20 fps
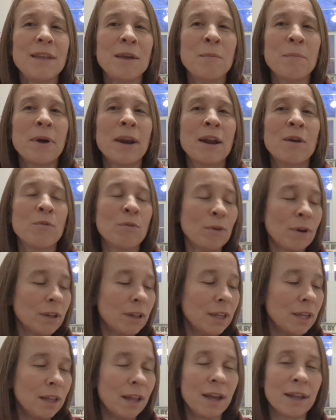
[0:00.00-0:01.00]
But I
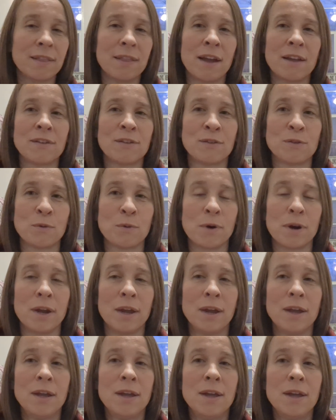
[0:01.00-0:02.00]
really like that story
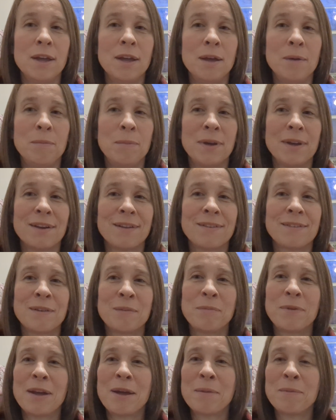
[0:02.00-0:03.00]
because
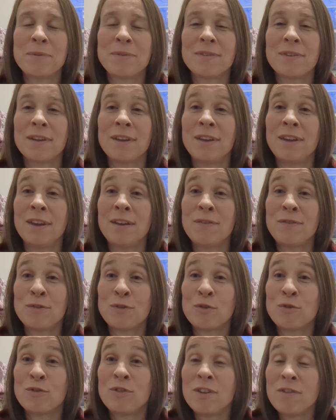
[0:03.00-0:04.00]
sometimes gifts
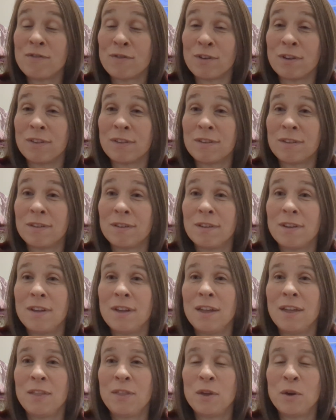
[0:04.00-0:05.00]
are different
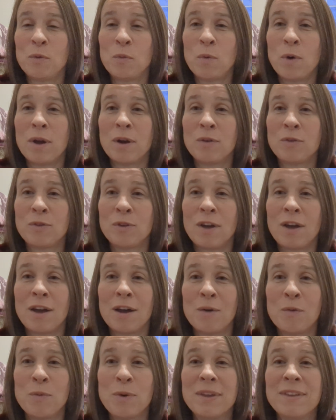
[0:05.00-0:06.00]
than what
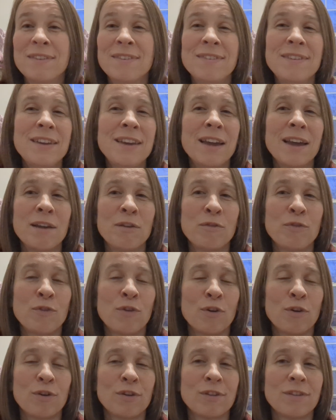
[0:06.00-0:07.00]
uh, we see at
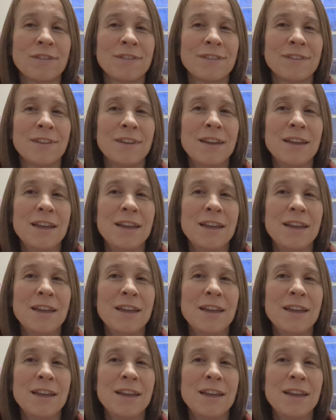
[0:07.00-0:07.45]
first.